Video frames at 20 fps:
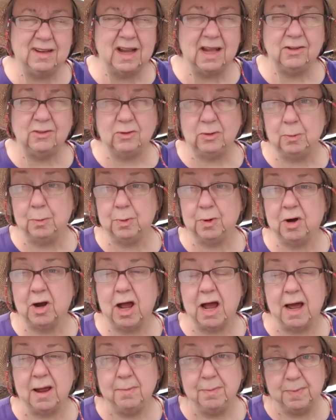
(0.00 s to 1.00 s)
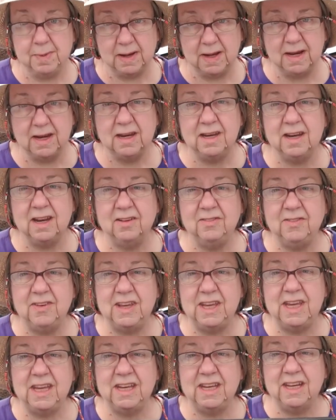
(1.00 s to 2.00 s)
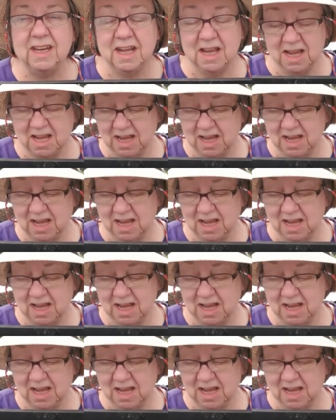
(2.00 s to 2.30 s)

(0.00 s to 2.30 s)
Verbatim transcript: not super hot, but enough heat.